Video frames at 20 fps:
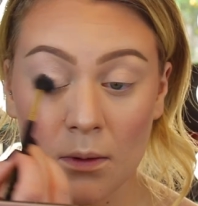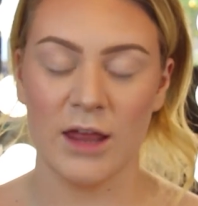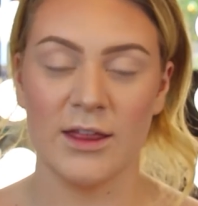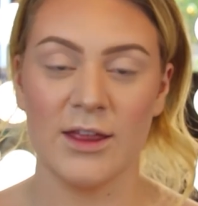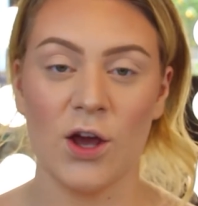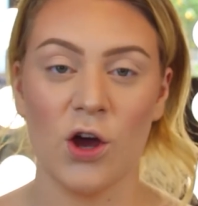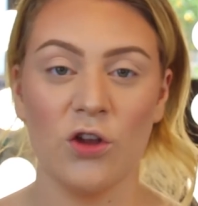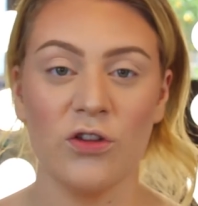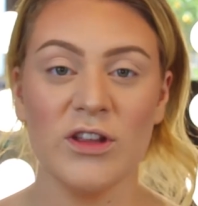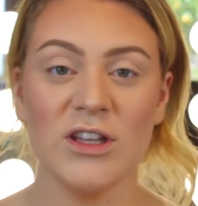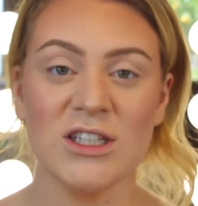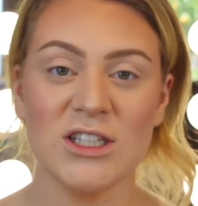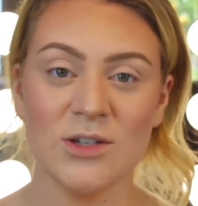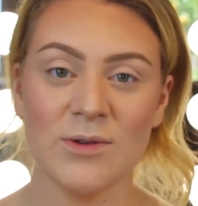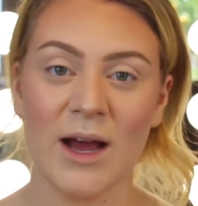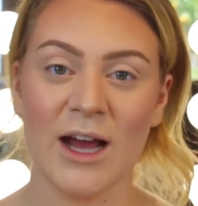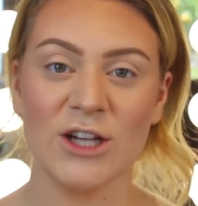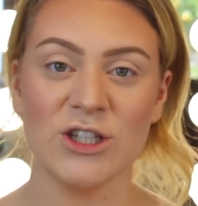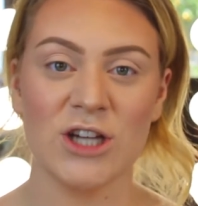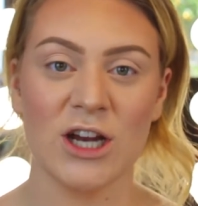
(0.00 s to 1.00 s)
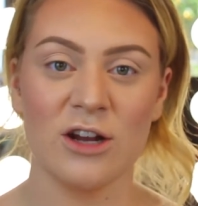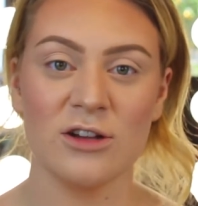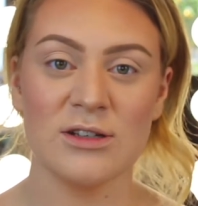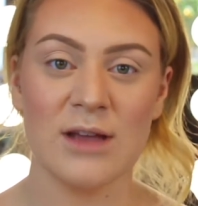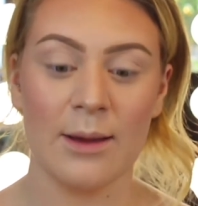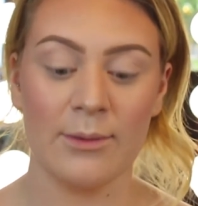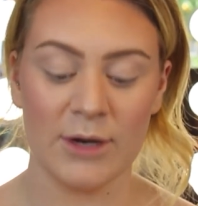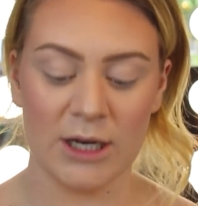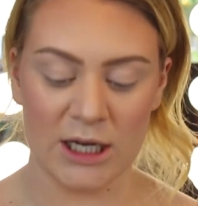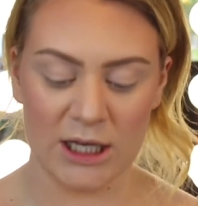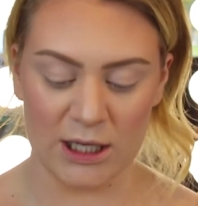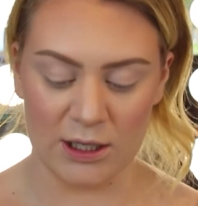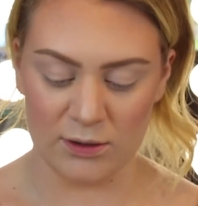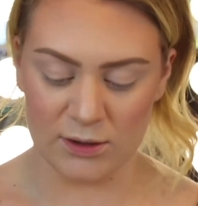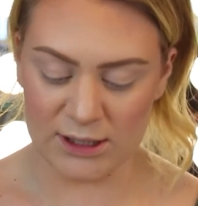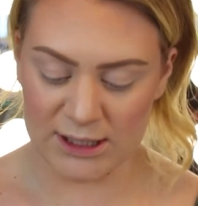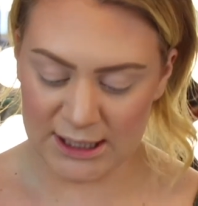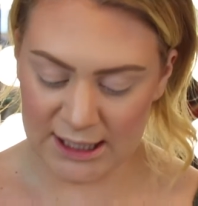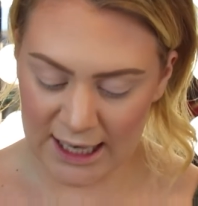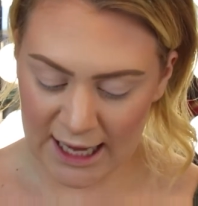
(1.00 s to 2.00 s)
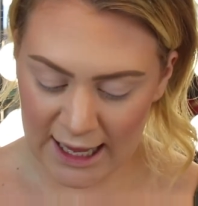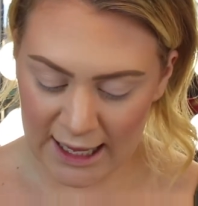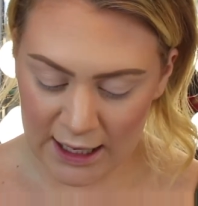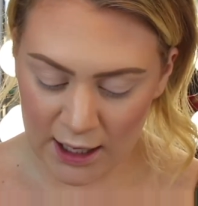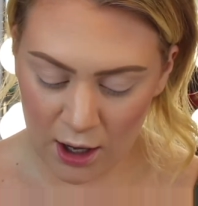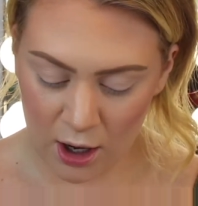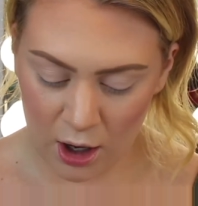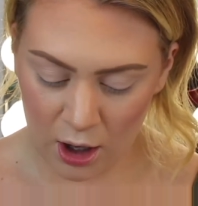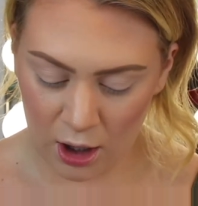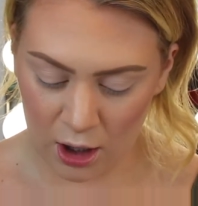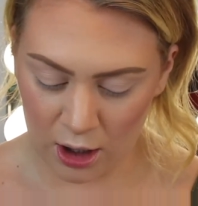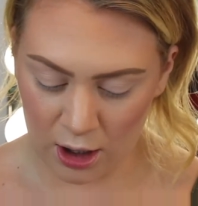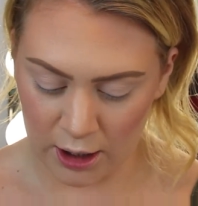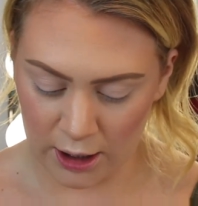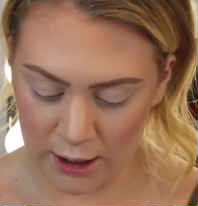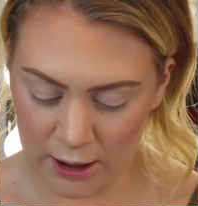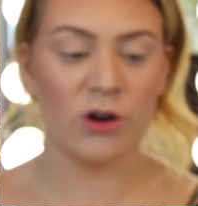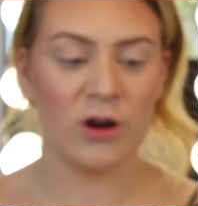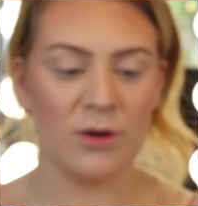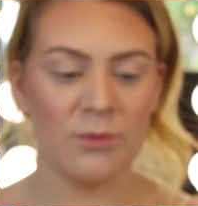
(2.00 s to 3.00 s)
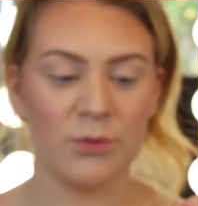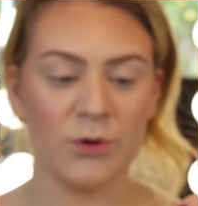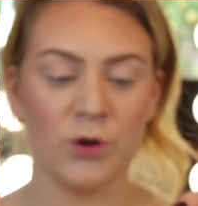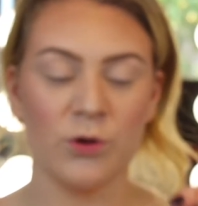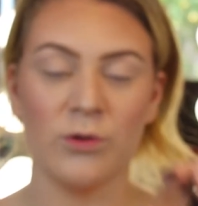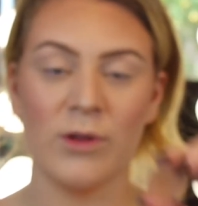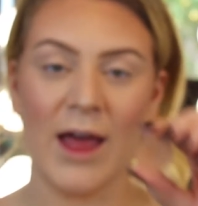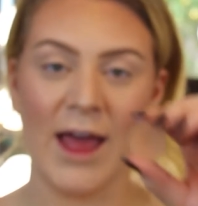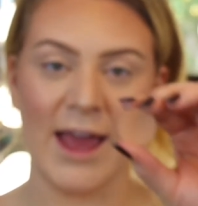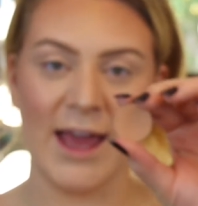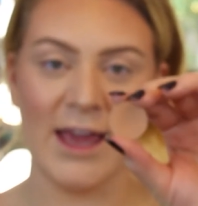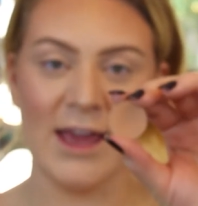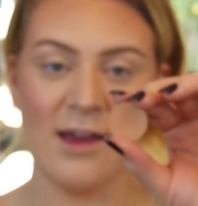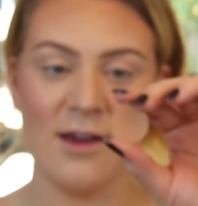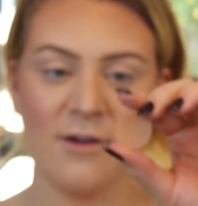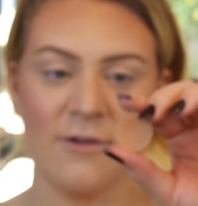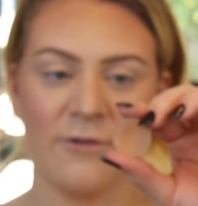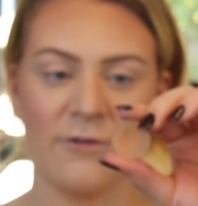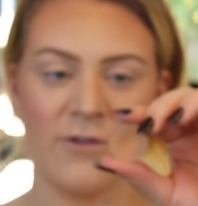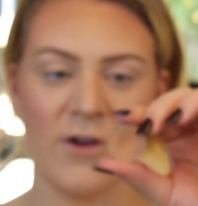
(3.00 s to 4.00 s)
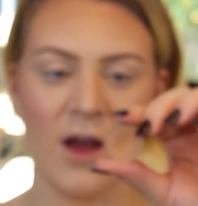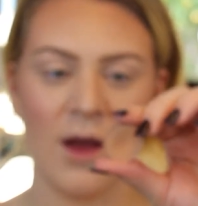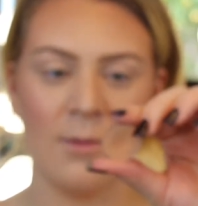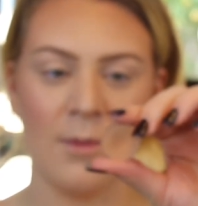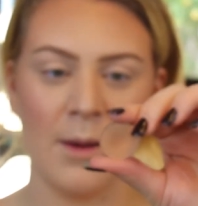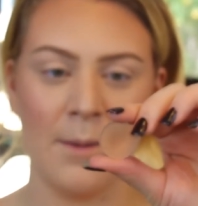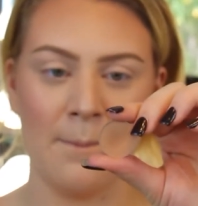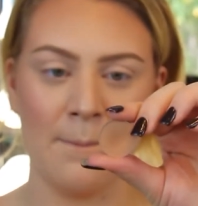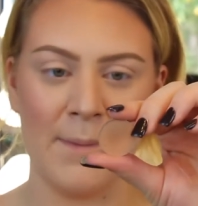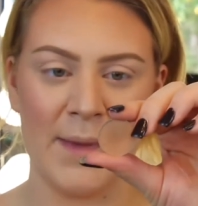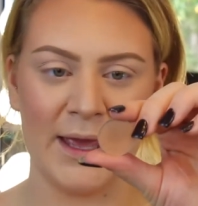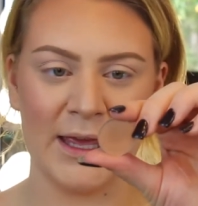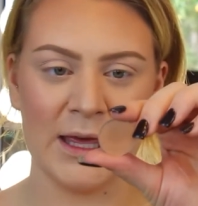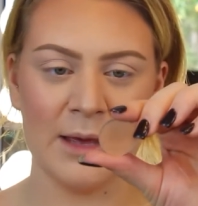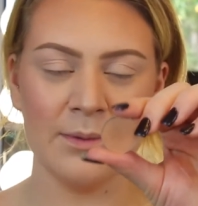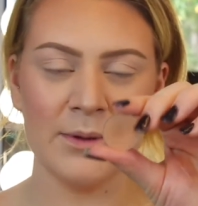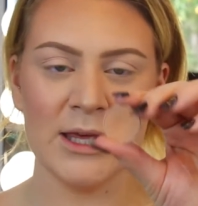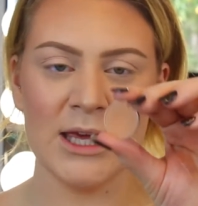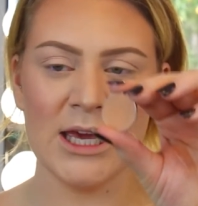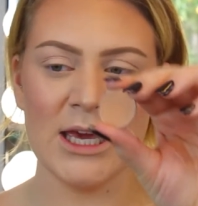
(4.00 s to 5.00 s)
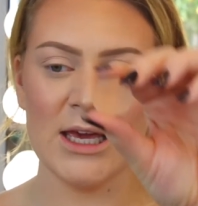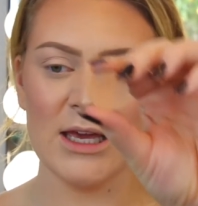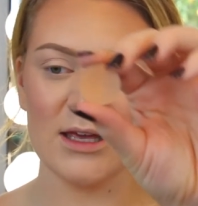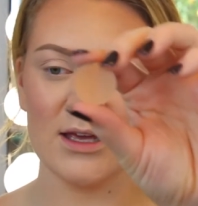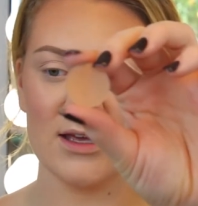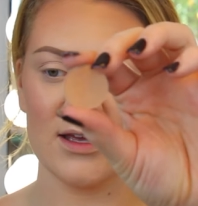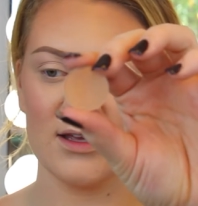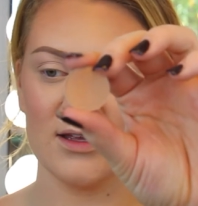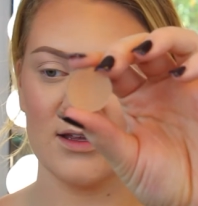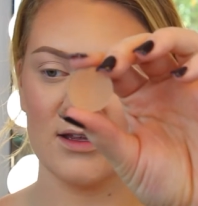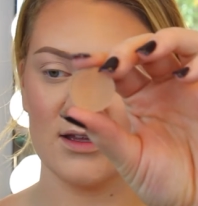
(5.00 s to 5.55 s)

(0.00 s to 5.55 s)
The only two eyeshadows I'm gonna use today are Creme Brûlée from Makeup Geek.